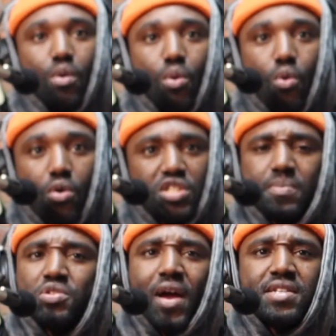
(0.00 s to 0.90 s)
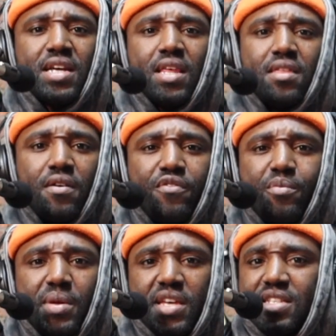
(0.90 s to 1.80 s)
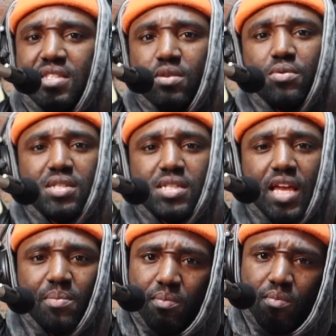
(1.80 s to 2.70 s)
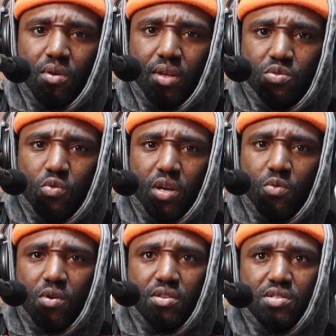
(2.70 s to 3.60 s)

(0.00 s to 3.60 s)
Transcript: or subtract anything for me. It's still the same as what it was.